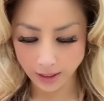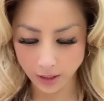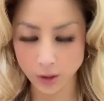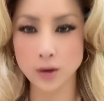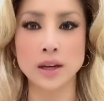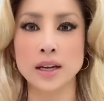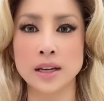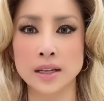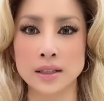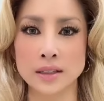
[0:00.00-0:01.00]
here
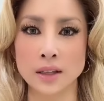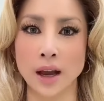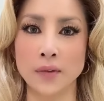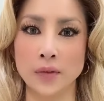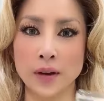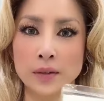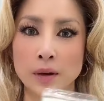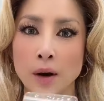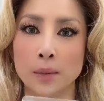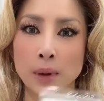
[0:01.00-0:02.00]
is, I found
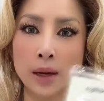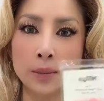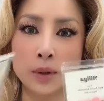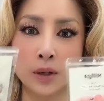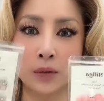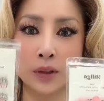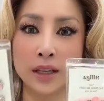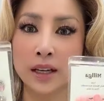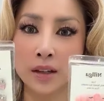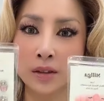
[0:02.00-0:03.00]
are my beautiful
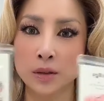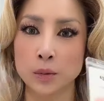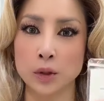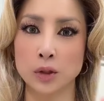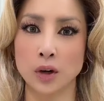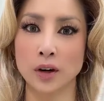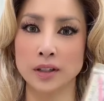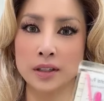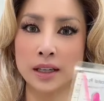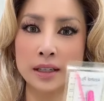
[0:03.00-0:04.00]
nails, which are
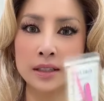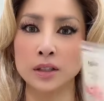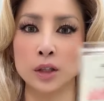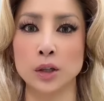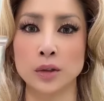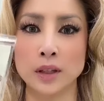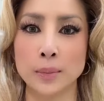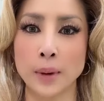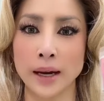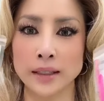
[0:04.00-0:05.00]
set securely
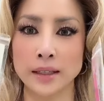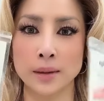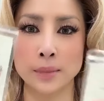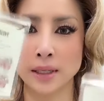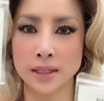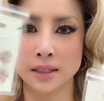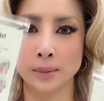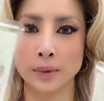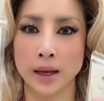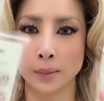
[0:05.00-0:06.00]
packed in a mini
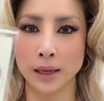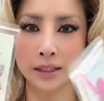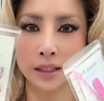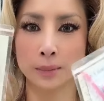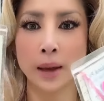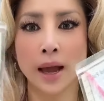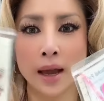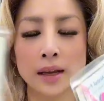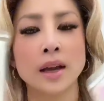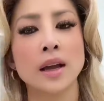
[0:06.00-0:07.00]
Ziploc plastic
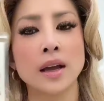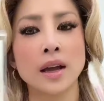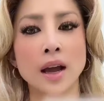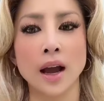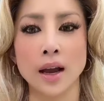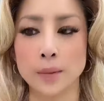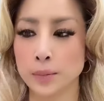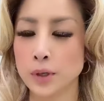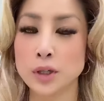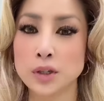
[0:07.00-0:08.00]
bag. I
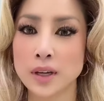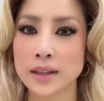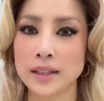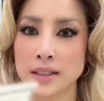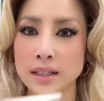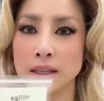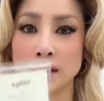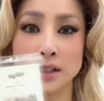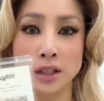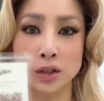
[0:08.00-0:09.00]
appreciate the, the
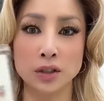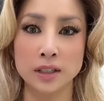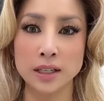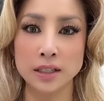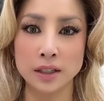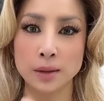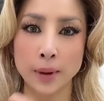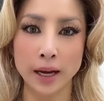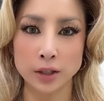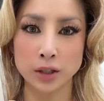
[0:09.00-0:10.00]
attention to detail in the
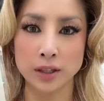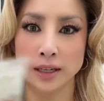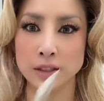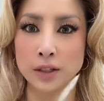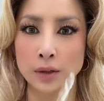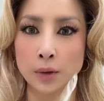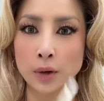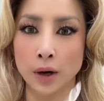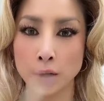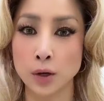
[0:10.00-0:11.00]
packaging as there
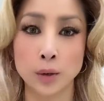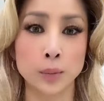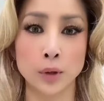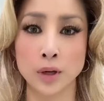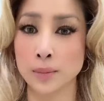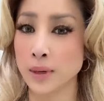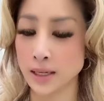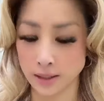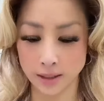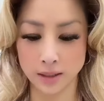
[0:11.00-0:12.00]
are no broken
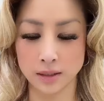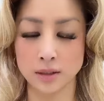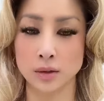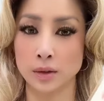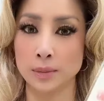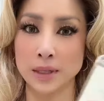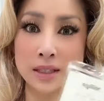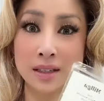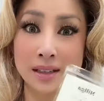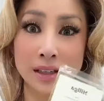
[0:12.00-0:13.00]
pieces or
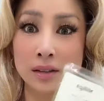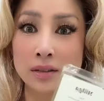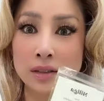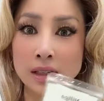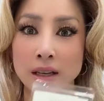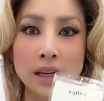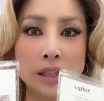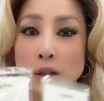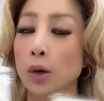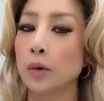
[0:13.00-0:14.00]
missing nails.
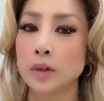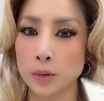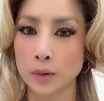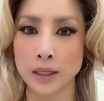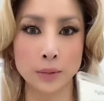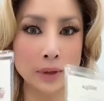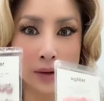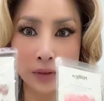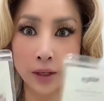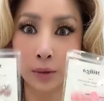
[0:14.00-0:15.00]
It's always a relief when
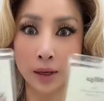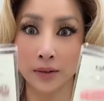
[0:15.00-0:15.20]
everything arrives